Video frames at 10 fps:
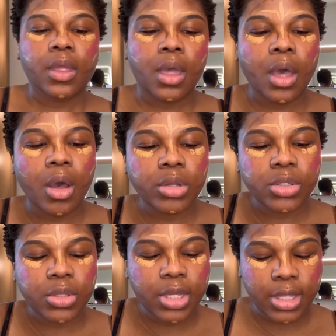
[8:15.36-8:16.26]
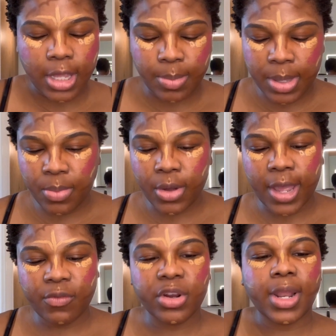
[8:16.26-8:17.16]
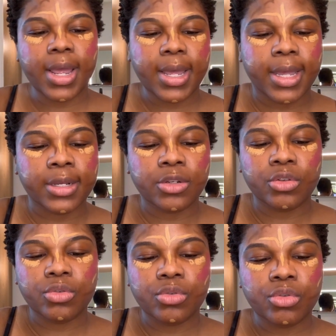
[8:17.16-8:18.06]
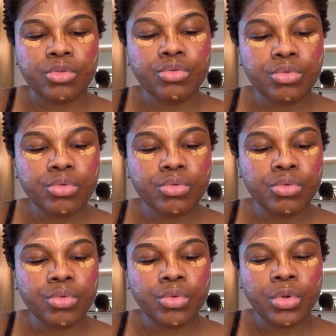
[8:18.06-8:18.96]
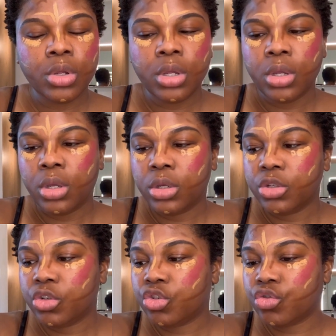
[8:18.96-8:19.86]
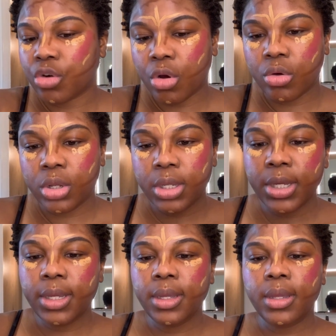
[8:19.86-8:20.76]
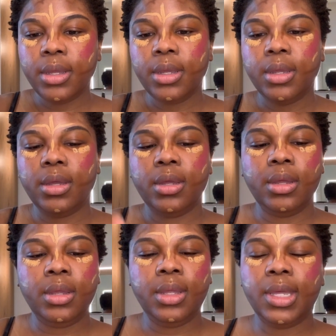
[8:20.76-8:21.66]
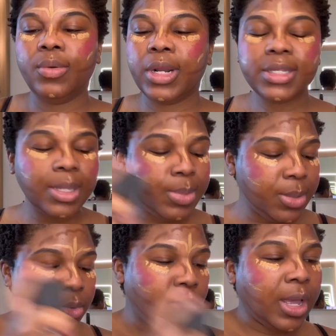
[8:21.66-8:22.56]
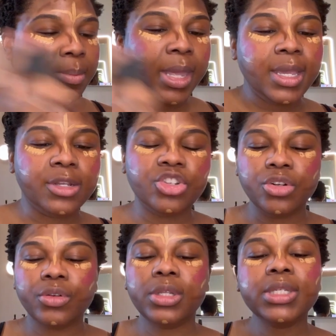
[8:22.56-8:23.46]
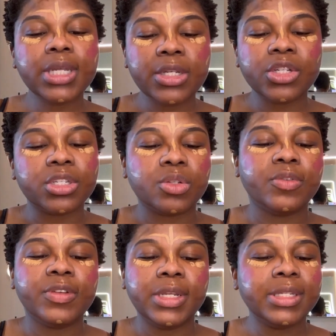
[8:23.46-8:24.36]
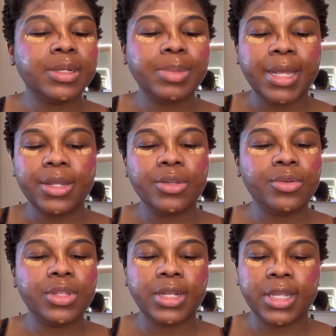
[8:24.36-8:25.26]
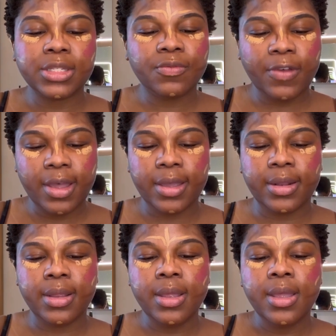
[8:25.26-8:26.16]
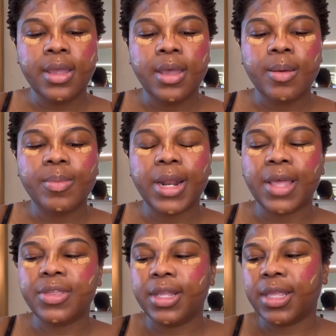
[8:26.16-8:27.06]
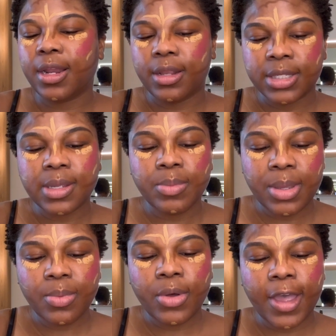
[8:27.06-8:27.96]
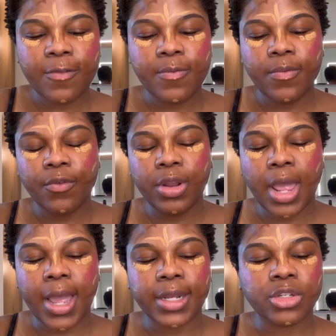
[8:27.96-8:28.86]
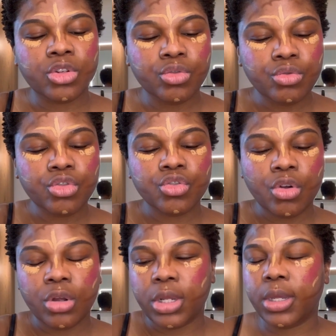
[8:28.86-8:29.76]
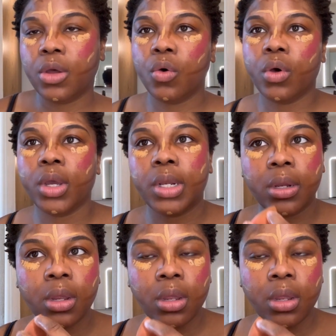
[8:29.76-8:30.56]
I also think that people have relied too strongly. And when I say people, I'm making generalizations. So if it doesn't apply to you, then that's fine. But I think that some people have relied too strongly on